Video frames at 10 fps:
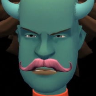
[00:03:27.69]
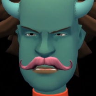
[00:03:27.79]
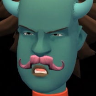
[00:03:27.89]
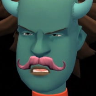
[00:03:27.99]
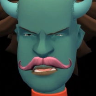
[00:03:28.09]

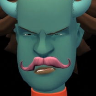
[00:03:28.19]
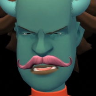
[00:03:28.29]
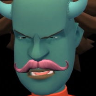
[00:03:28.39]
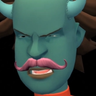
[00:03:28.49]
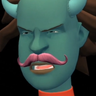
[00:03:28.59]
Also,
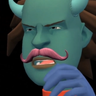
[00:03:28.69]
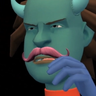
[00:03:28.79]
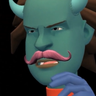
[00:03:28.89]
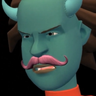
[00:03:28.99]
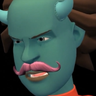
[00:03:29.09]
several
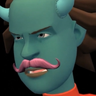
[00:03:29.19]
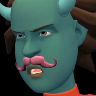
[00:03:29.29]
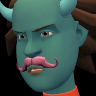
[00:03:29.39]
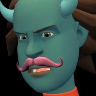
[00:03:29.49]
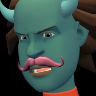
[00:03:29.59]
drums of
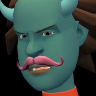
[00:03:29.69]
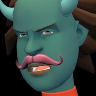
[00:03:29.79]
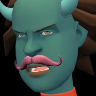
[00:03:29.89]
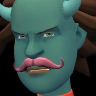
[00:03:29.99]
ascorbic acid